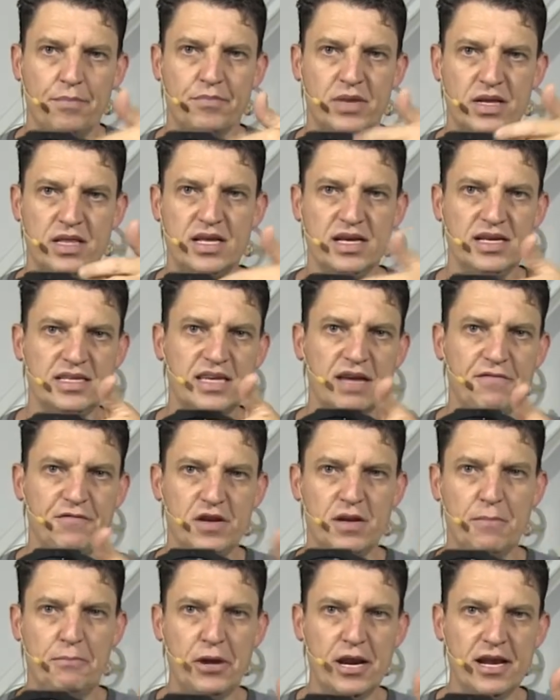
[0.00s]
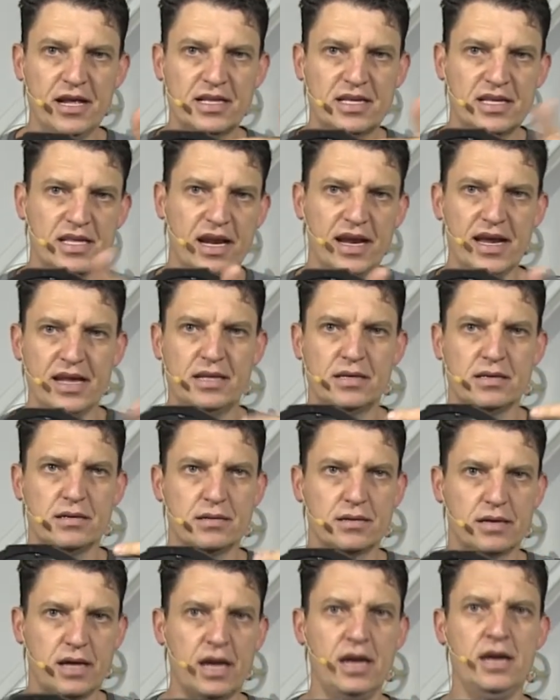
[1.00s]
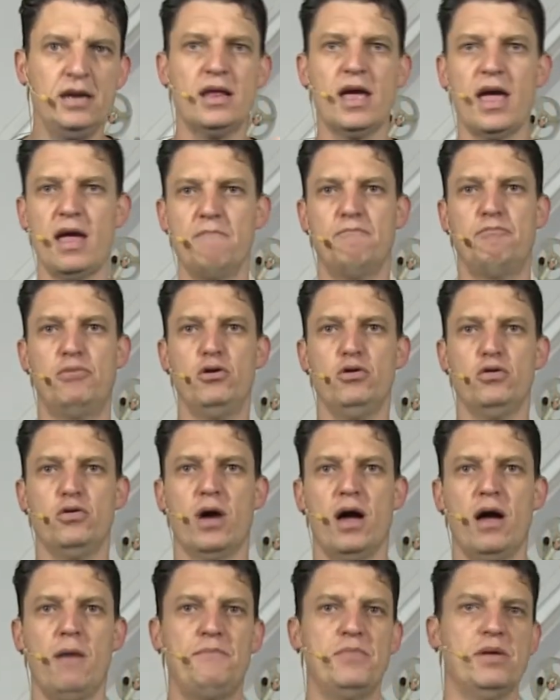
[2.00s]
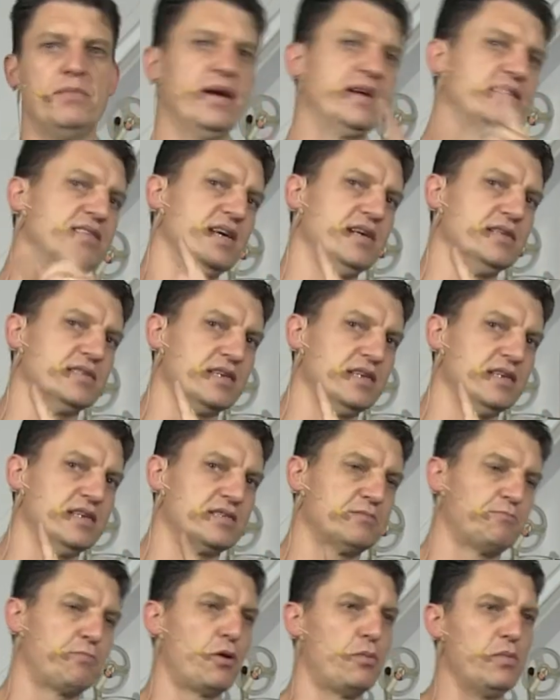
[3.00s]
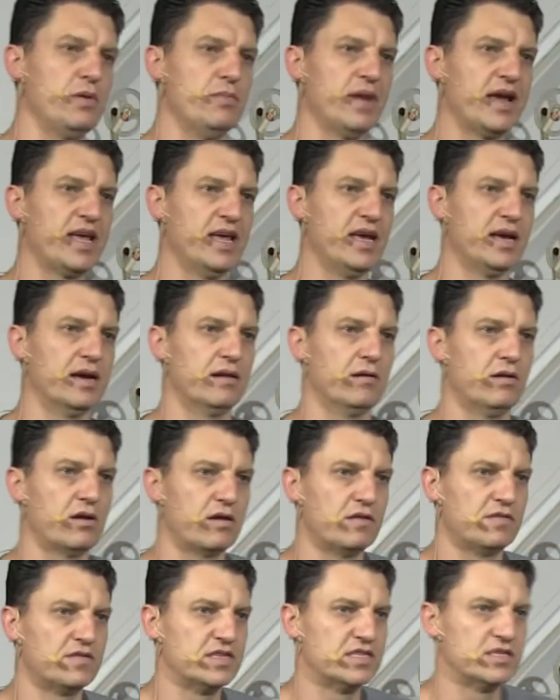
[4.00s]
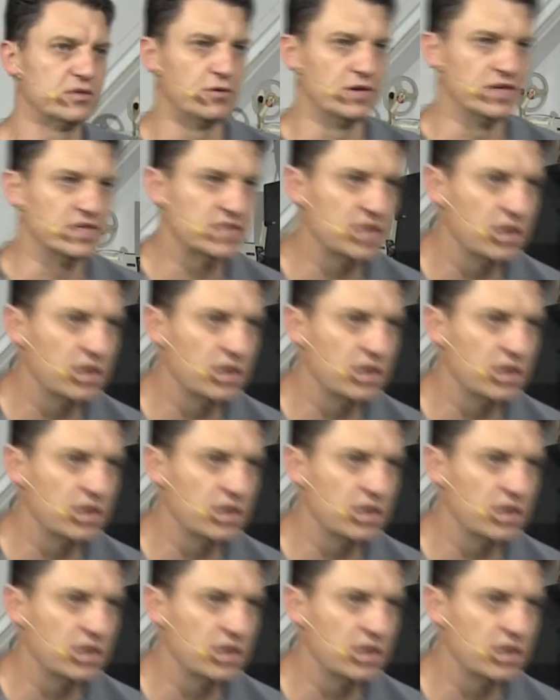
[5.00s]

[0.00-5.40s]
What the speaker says: But these have independent red, green, and blue. I hope that makes sense, and it's probably making a lot of noise.